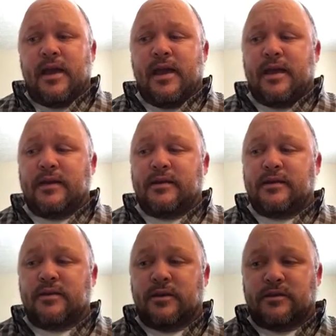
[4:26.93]

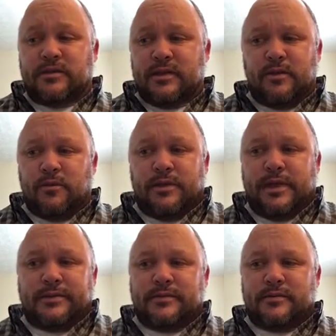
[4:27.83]
And they'll say, "Well,
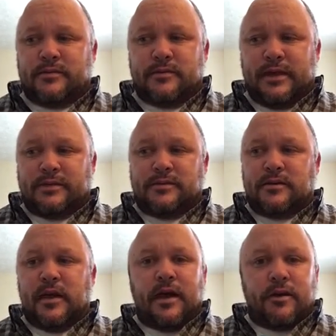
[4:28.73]
that's
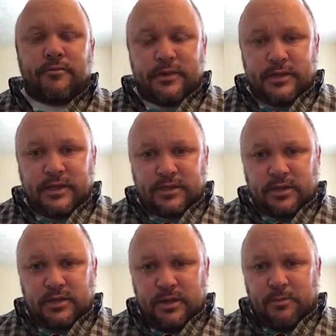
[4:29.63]
not a
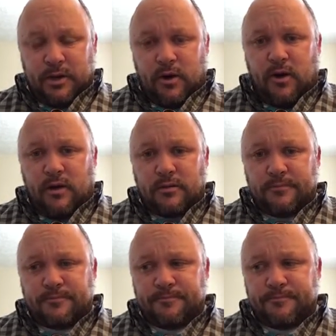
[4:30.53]
relationship at all."
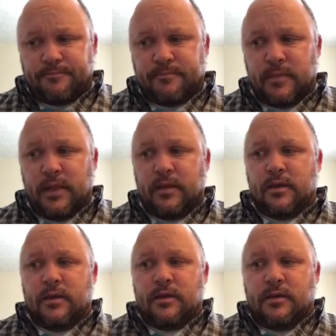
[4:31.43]

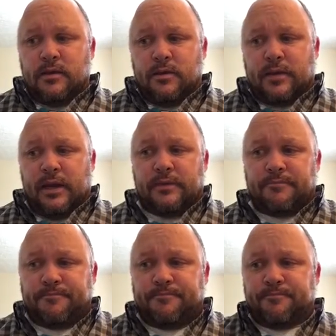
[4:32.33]
Okay?
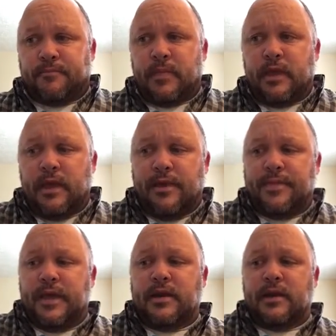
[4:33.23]

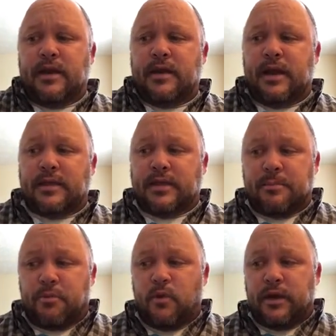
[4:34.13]
And then at
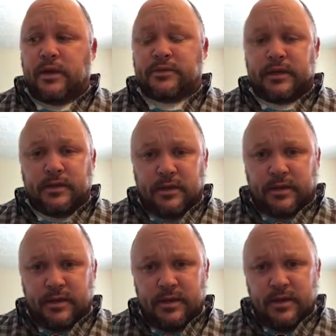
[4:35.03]
that point, I'll say,
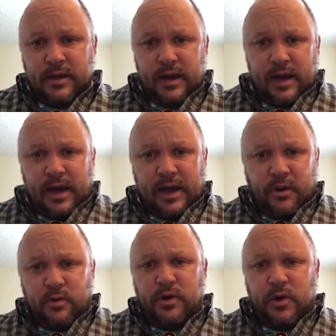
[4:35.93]
"Look, I
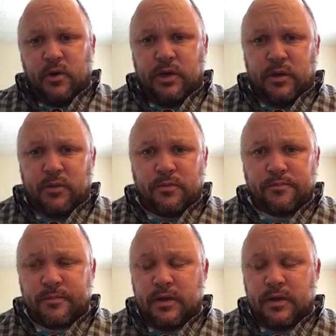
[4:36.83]
don't know you.